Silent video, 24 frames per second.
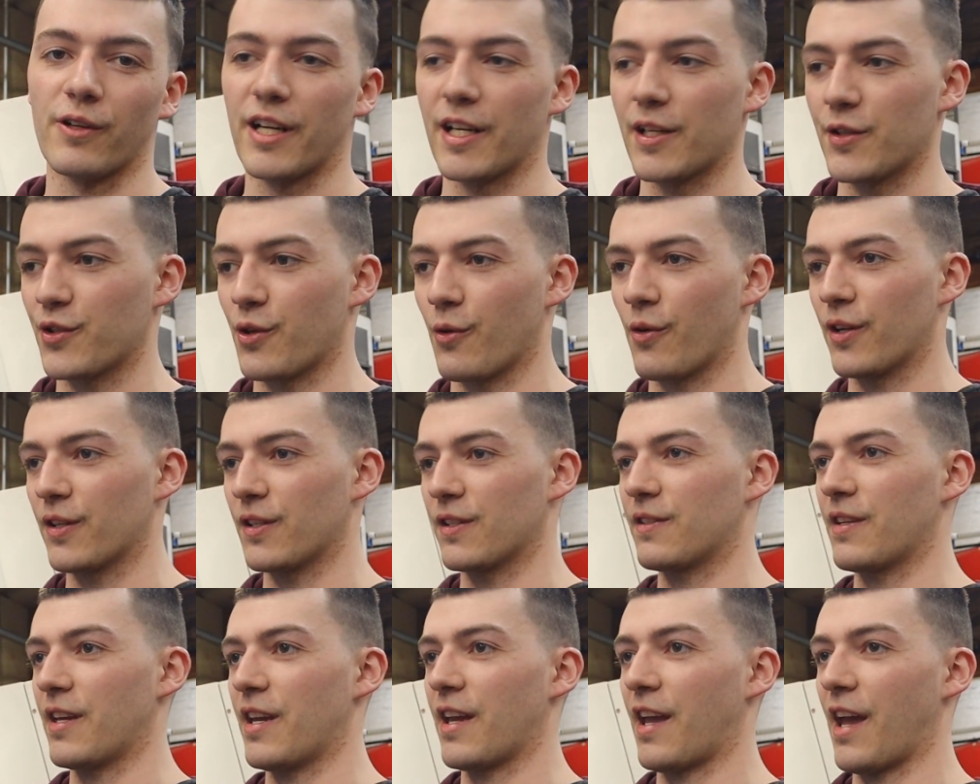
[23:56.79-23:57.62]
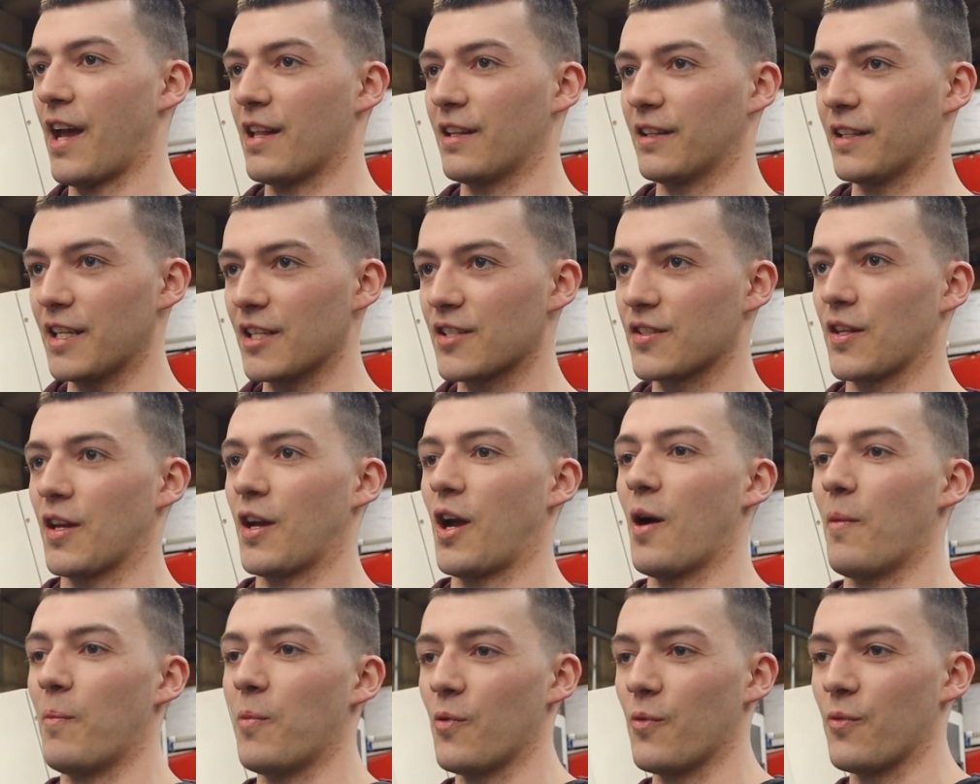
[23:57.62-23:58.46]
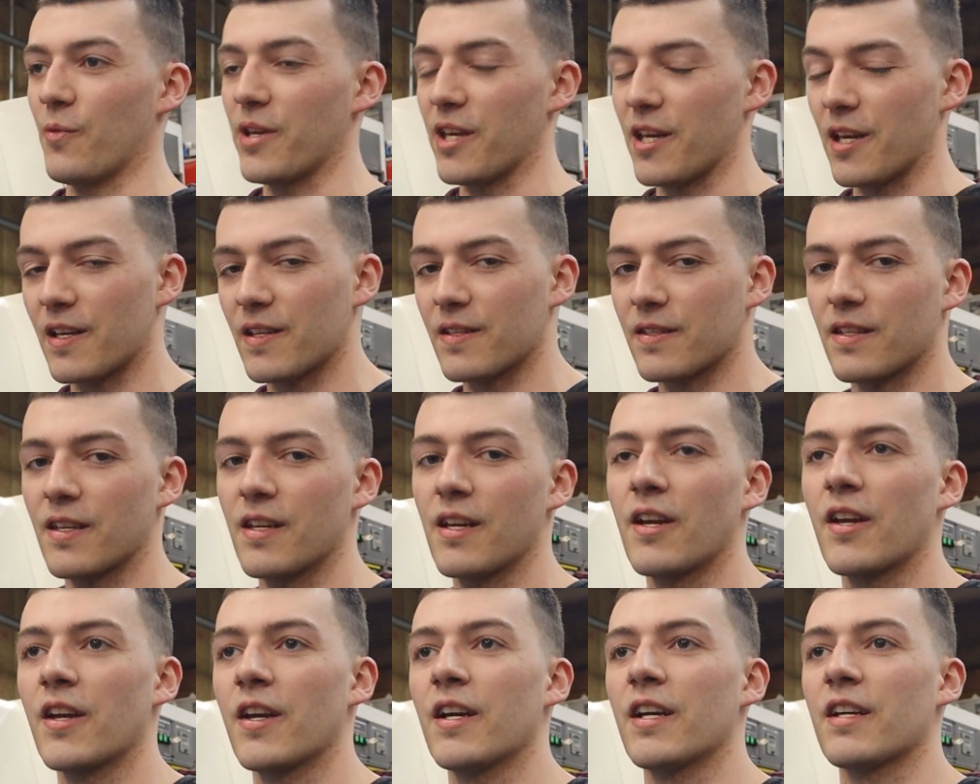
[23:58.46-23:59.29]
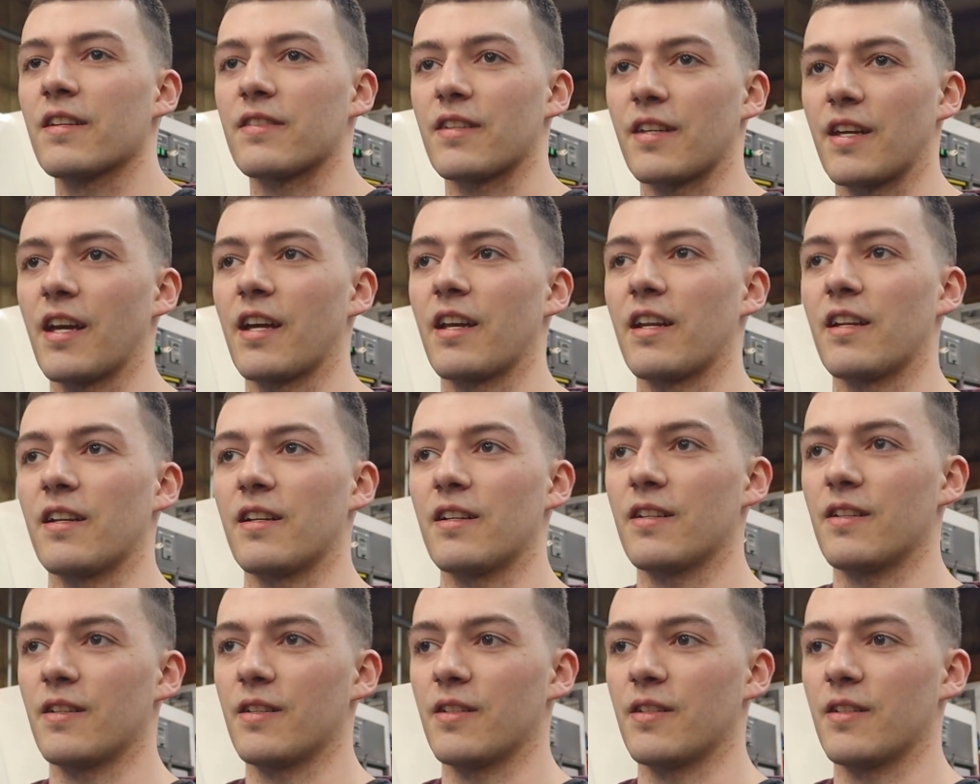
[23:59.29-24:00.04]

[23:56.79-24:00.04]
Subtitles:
It's going to take at least a couple weeks to get it